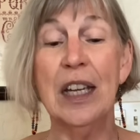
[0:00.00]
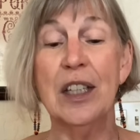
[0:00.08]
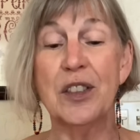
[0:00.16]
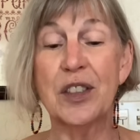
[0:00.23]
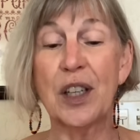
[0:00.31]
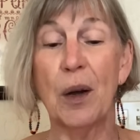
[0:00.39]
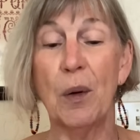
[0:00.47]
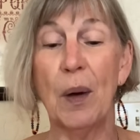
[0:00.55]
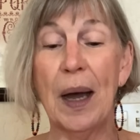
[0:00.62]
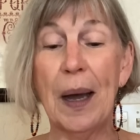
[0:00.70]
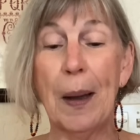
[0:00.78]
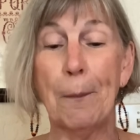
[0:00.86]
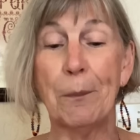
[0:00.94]
So
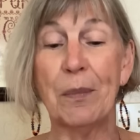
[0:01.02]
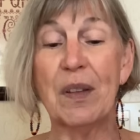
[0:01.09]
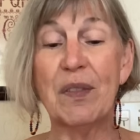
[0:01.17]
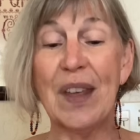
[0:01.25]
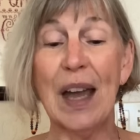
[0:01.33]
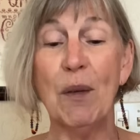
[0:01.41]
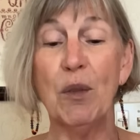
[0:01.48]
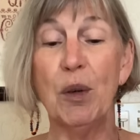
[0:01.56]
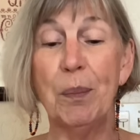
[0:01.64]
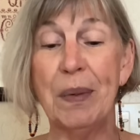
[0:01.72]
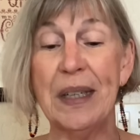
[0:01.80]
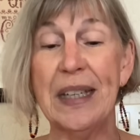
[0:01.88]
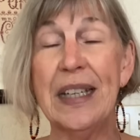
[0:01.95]
that will
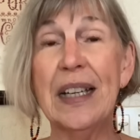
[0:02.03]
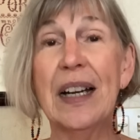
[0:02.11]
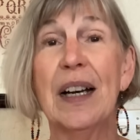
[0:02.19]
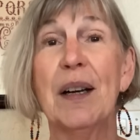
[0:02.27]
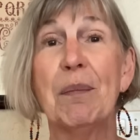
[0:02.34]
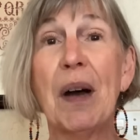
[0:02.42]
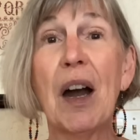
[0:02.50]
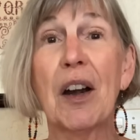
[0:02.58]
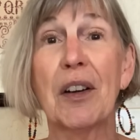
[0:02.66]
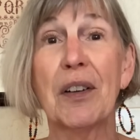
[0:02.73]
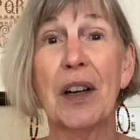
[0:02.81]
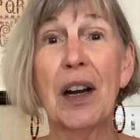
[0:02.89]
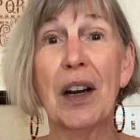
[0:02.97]
be
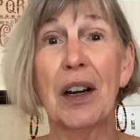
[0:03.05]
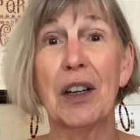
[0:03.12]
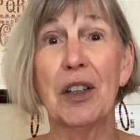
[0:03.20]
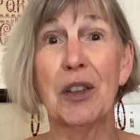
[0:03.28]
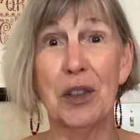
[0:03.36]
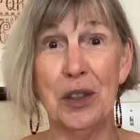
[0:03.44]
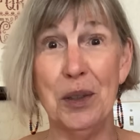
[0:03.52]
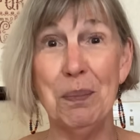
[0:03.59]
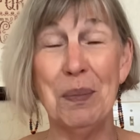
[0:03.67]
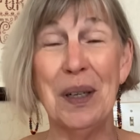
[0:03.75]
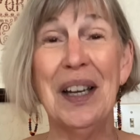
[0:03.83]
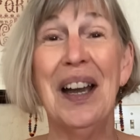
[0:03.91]
our group